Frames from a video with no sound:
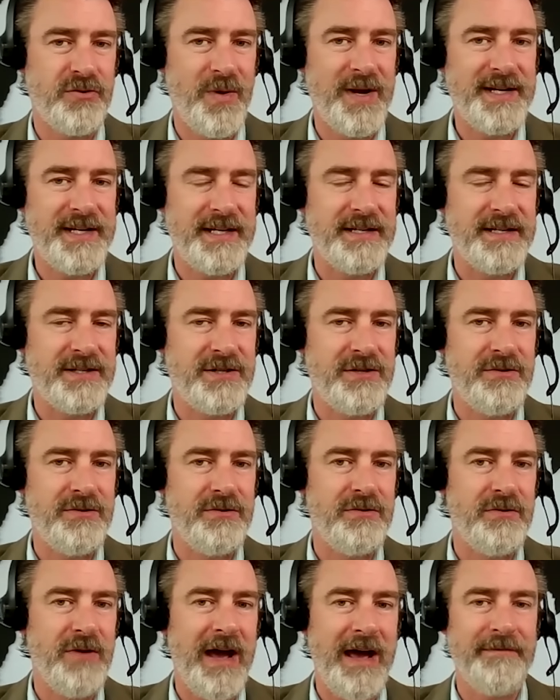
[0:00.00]
twenties
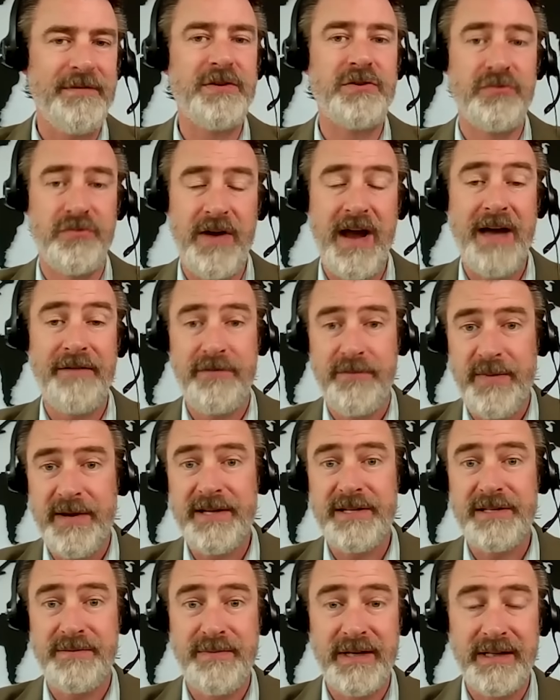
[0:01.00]
to have a
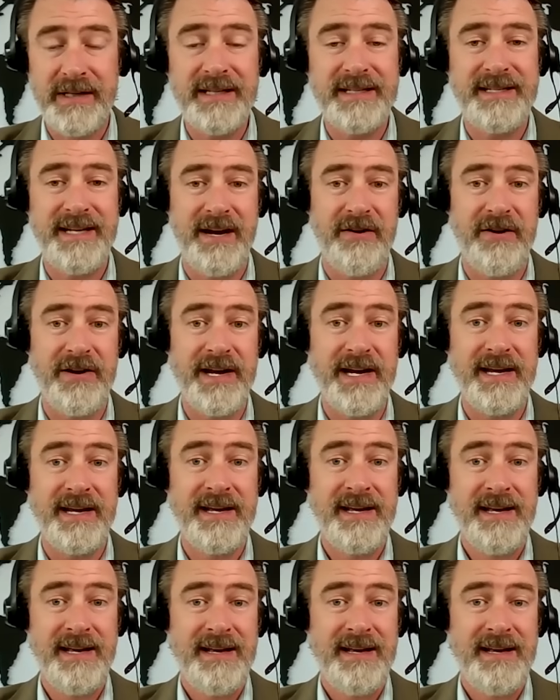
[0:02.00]
draft-based military.